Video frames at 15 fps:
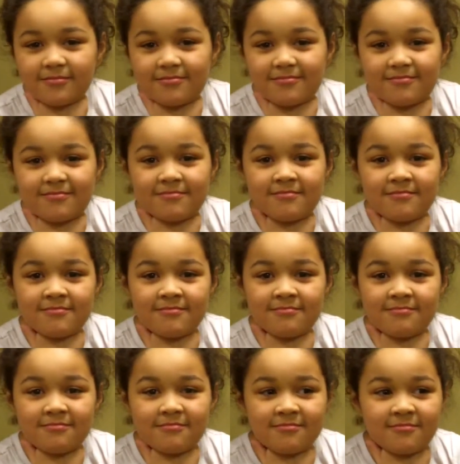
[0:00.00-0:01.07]

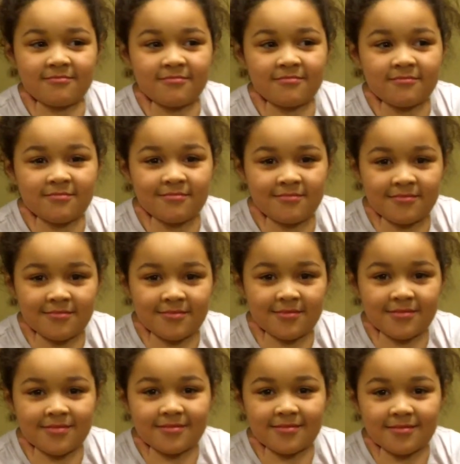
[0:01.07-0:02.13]

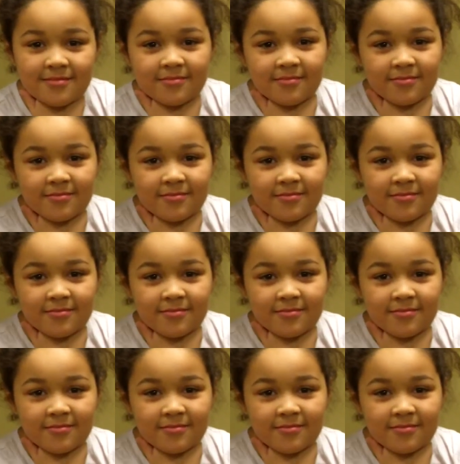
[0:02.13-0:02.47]
No words are spoken by the person on screen.